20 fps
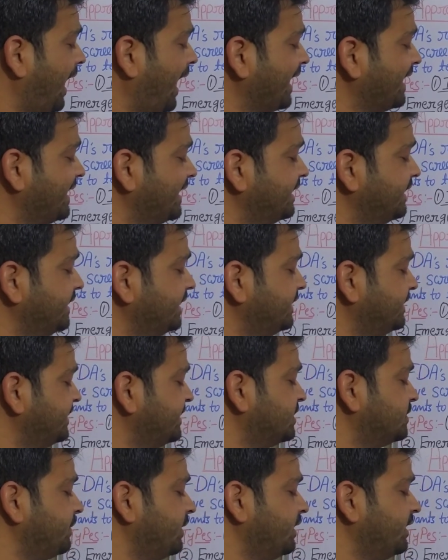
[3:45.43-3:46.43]
IND,
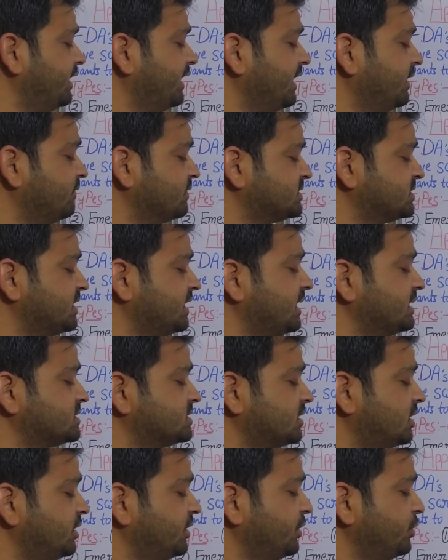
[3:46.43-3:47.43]
treatment
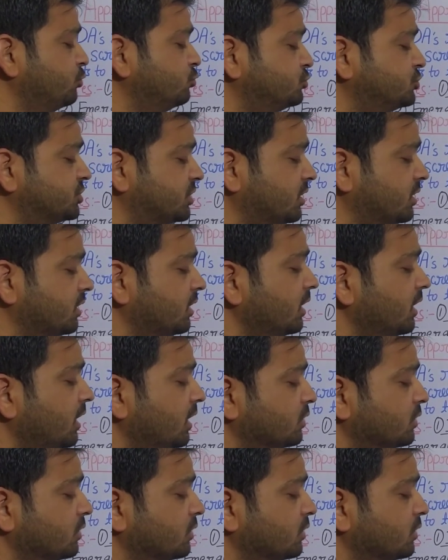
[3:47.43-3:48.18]
investigational new drug.